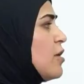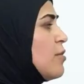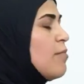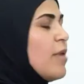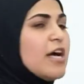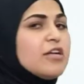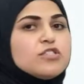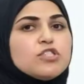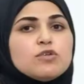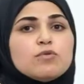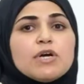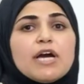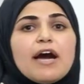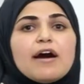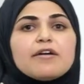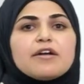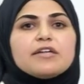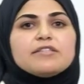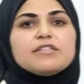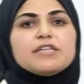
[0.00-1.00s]
by doing a
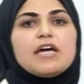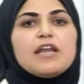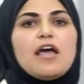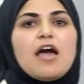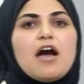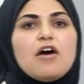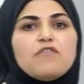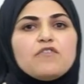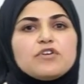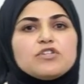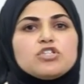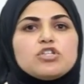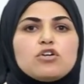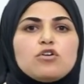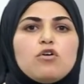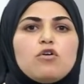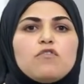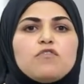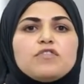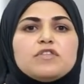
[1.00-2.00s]
radial averaging
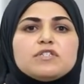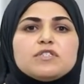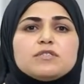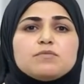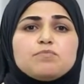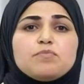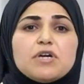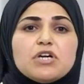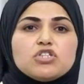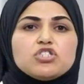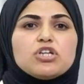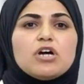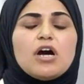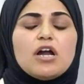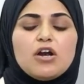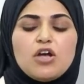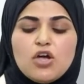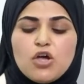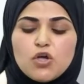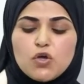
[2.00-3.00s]
of this
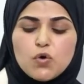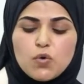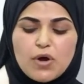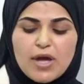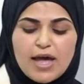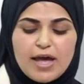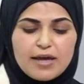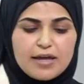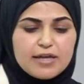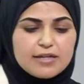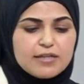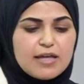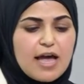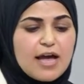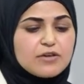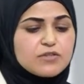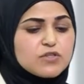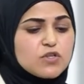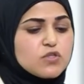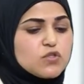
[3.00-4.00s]
picture, you can get
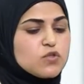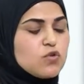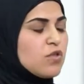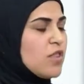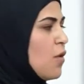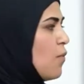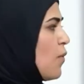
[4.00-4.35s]
access to the